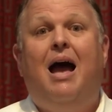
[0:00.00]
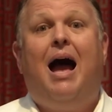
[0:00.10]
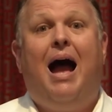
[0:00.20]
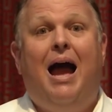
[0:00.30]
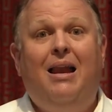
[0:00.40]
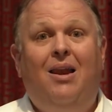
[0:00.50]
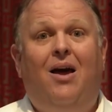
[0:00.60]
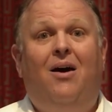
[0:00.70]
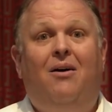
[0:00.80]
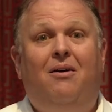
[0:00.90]
I
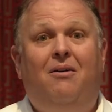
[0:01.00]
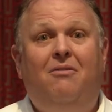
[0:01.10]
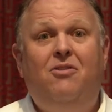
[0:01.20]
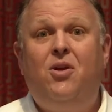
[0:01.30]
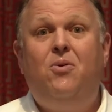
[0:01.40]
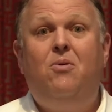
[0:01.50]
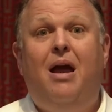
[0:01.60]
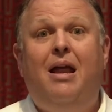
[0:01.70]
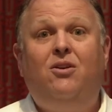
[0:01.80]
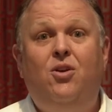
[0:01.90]
love you
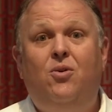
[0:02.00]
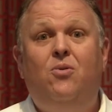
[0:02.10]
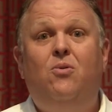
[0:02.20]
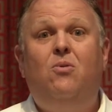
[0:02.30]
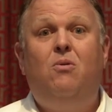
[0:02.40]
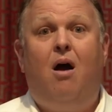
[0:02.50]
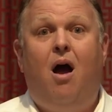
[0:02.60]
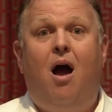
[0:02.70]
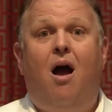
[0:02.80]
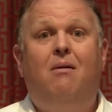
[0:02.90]
and you
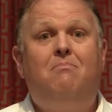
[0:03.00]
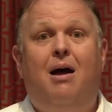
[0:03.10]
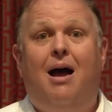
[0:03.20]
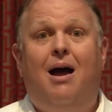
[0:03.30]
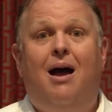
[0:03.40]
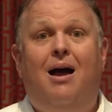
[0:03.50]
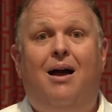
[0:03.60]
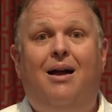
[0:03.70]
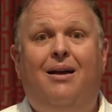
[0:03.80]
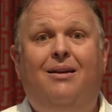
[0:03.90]
are
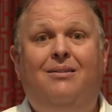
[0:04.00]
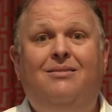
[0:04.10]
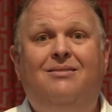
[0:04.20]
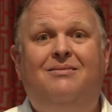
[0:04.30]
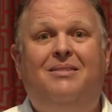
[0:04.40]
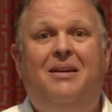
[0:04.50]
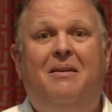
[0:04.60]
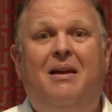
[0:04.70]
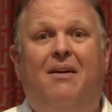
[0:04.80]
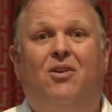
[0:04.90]
mine.
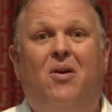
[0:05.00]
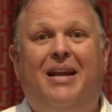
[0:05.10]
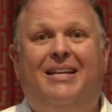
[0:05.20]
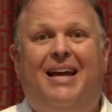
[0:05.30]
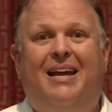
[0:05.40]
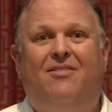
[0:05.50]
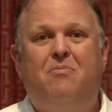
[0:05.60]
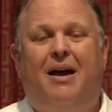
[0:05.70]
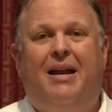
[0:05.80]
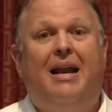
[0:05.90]
Have a great day,
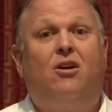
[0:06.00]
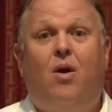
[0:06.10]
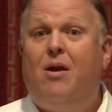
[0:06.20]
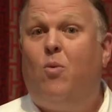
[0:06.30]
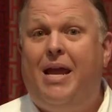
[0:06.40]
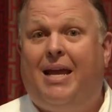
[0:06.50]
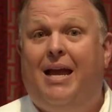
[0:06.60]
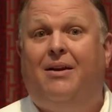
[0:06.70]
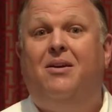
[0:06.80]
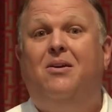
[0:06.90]
everybody, and a great
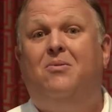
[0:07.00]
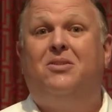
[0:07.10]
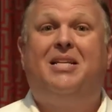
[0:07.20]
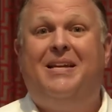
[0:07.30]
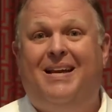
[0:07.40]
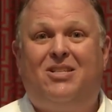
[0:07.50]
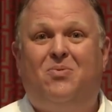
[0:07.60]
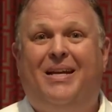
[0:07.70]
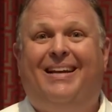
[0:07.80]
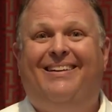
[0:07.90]
weekend. We'll see you
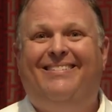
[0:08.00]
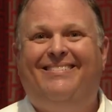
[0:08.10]
next week.